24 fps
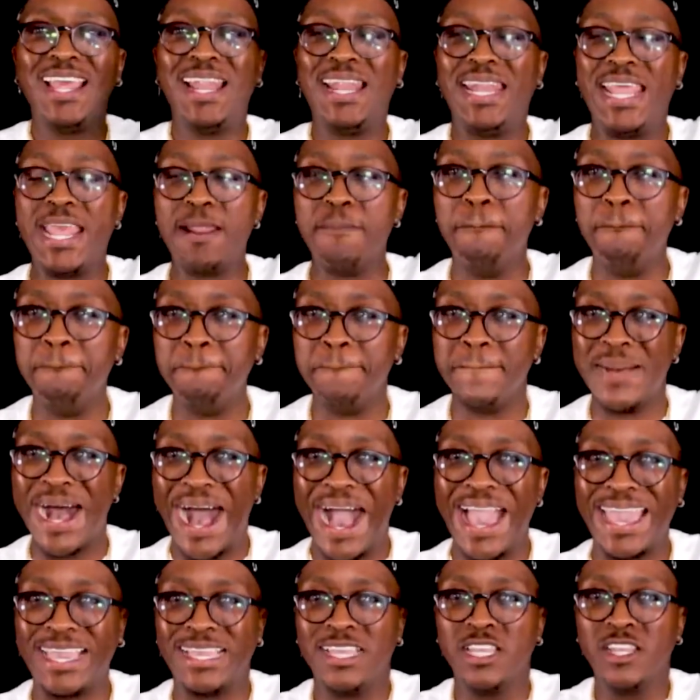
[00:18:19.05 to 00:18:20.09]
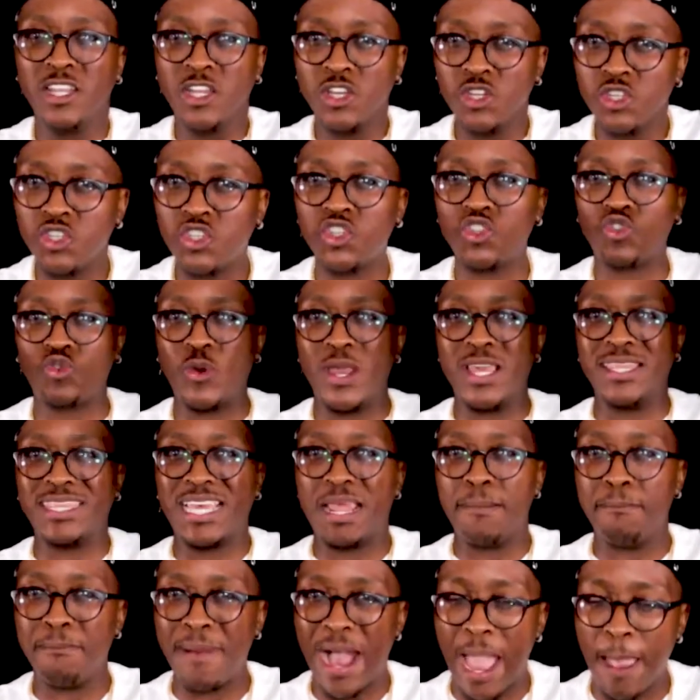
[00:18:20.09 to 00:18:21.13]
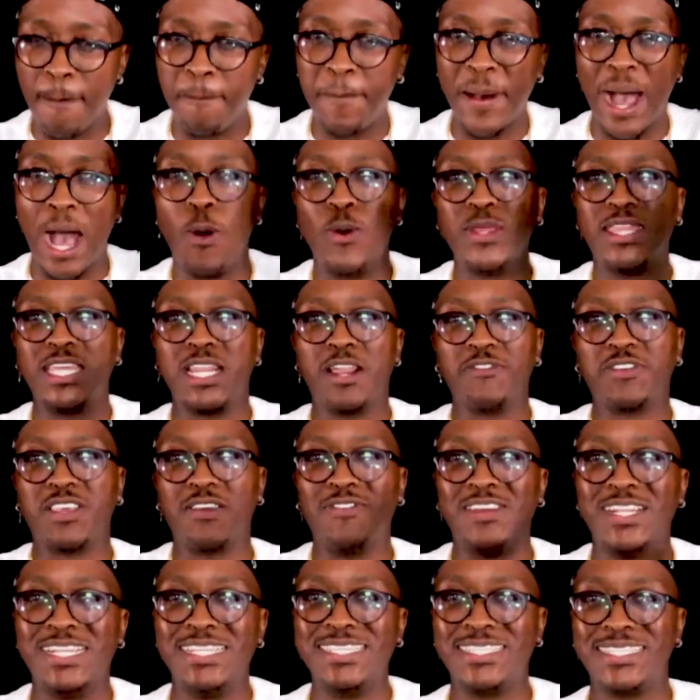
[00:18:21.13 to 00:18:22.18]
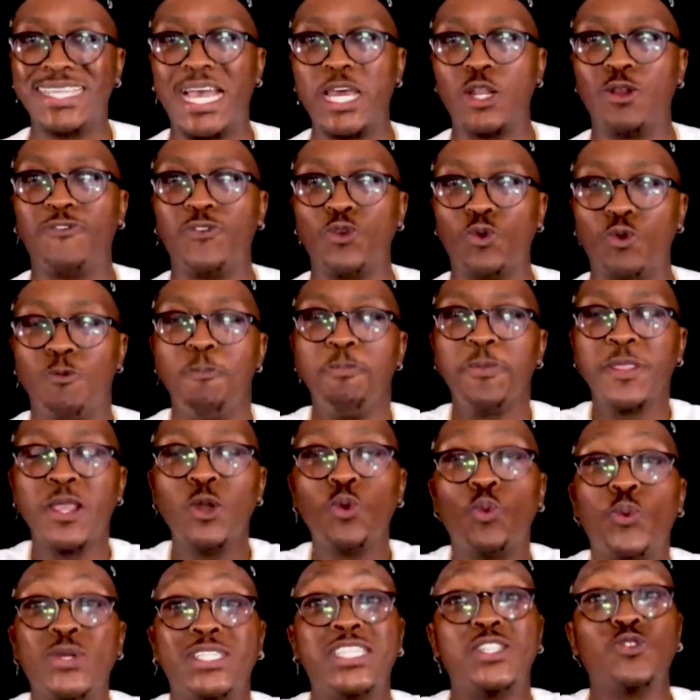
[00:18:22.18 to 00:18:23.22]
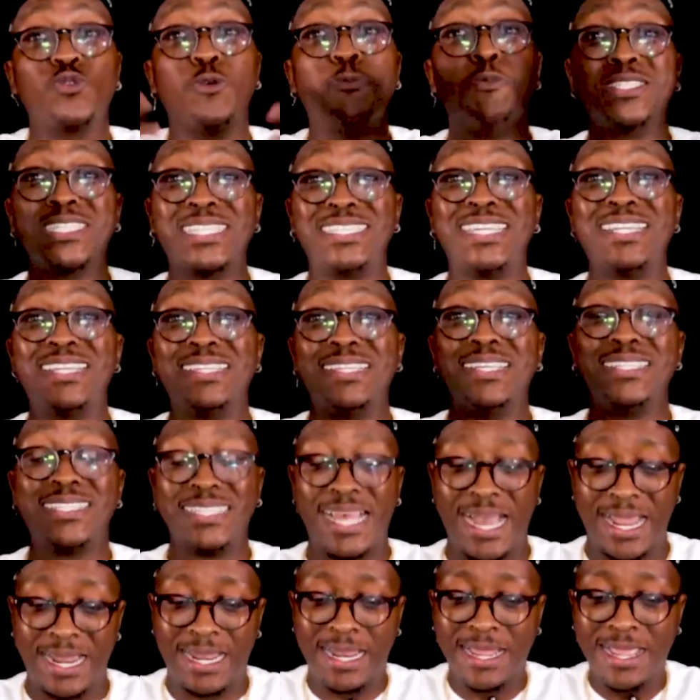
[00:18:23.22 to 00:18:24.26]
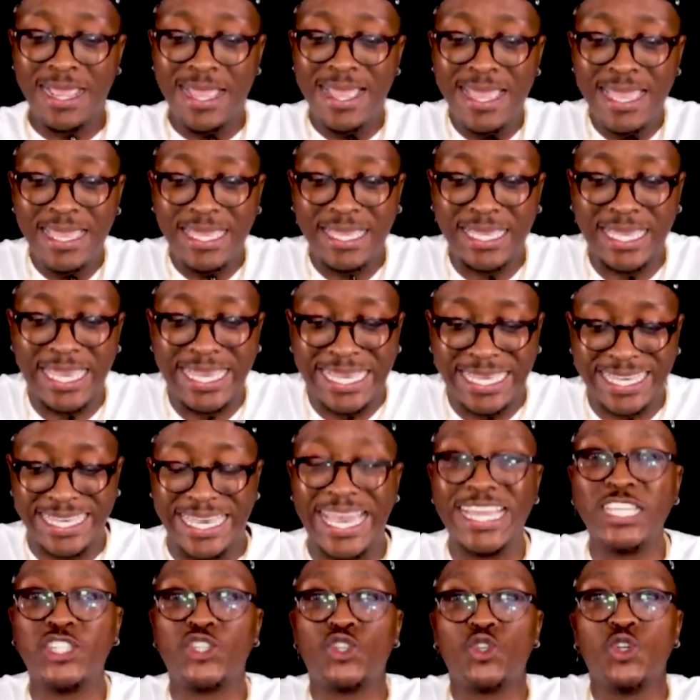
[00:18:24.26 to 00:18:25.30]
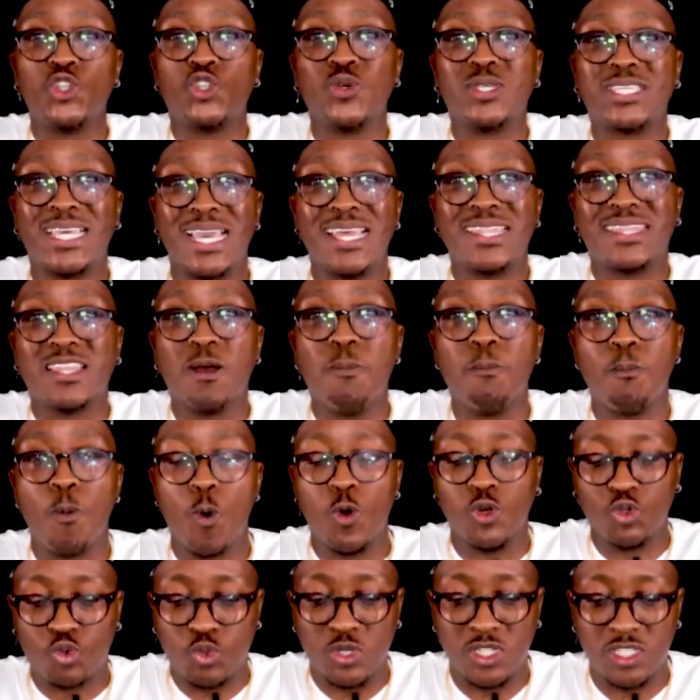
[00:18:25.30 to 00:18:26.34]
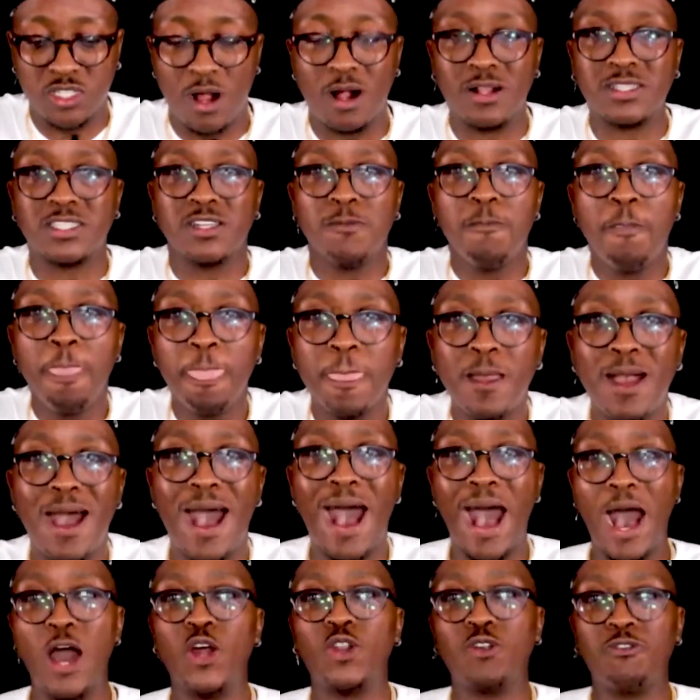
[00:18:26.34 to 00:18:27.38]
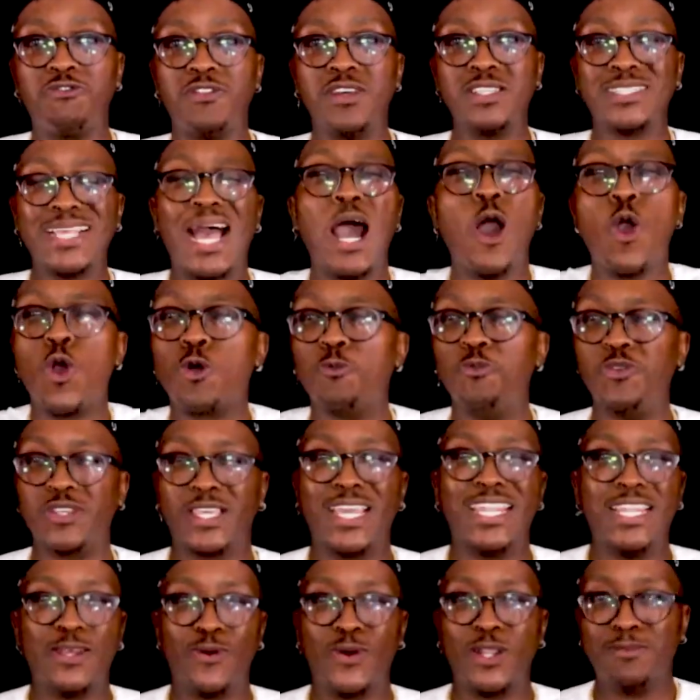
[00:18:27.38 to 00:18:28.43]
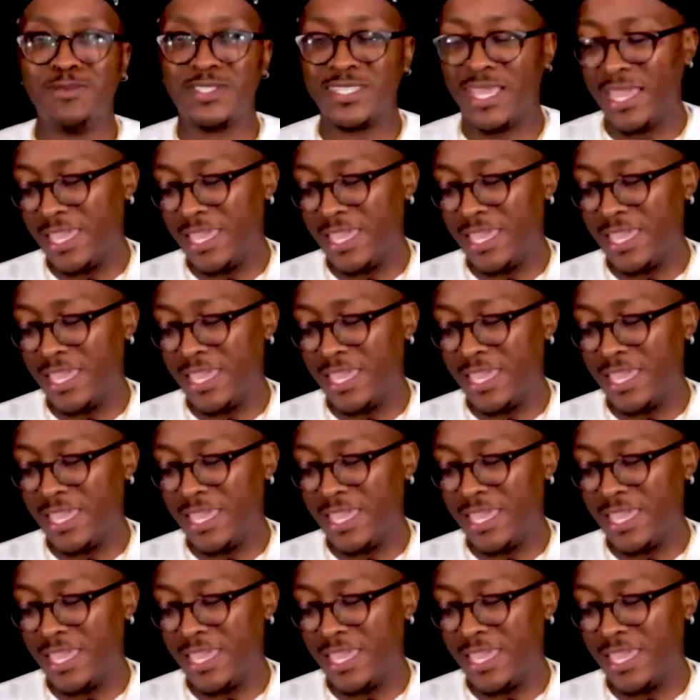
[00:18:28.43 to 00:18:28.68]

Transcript: Let my strength and my power that I've given inside of you, which is represented in the sun, get you to get the most result out of this. I hope you're getting what I'm